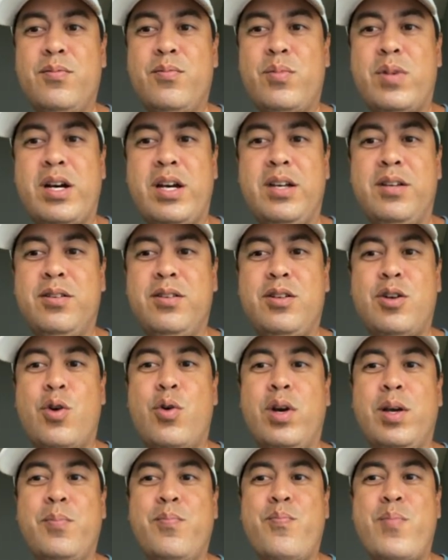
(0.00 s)
by
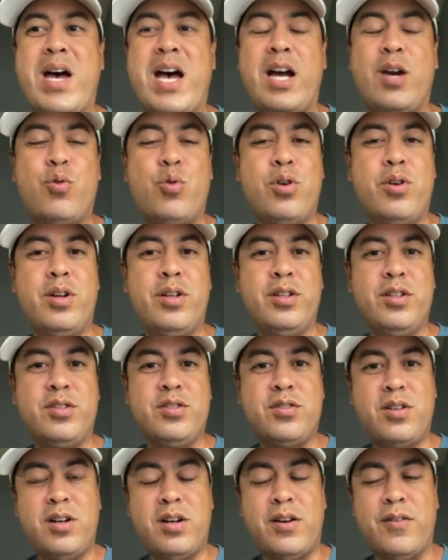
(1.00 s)
going backward on the
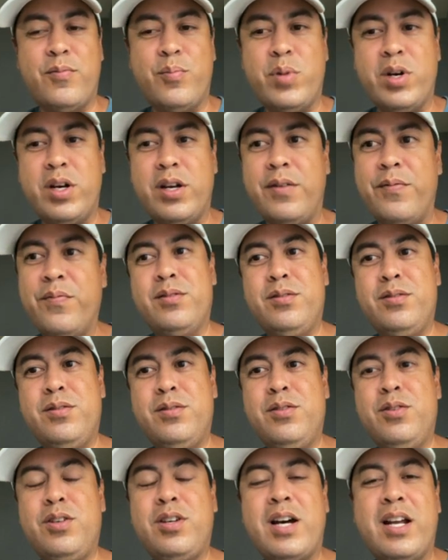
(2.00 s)
serve, but
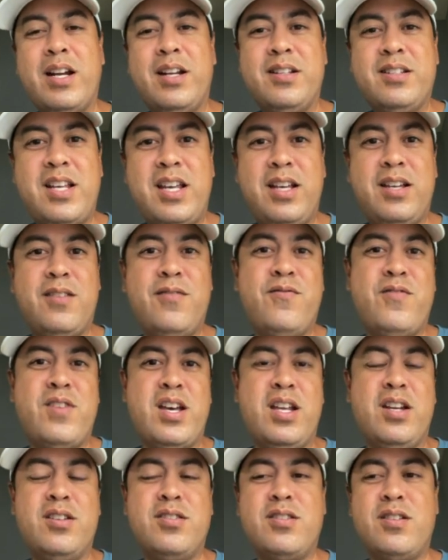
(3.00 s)
you got to take
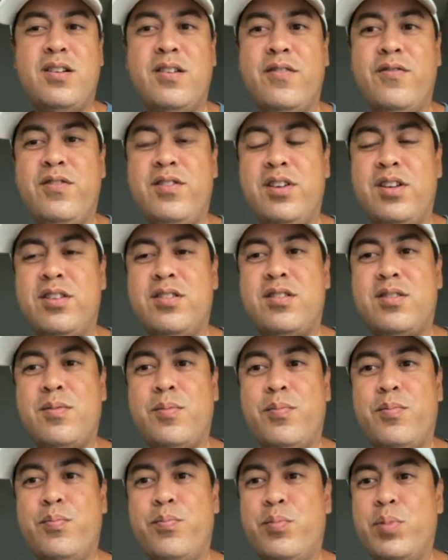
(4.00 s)
advantage of
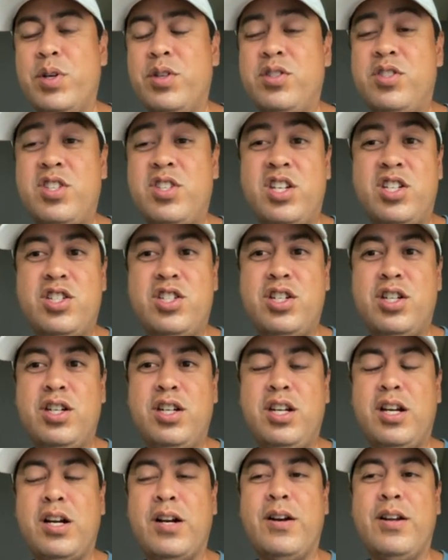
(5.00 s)
this position
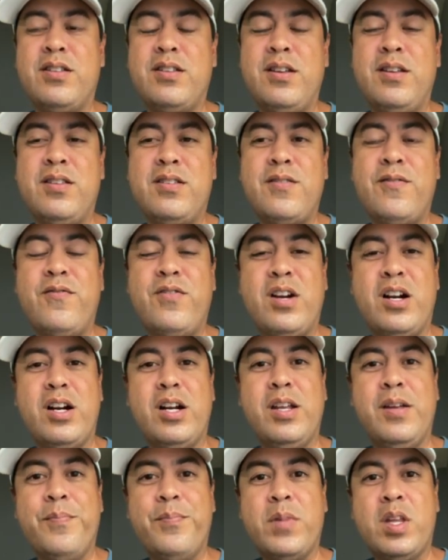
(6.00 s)
here. It's a very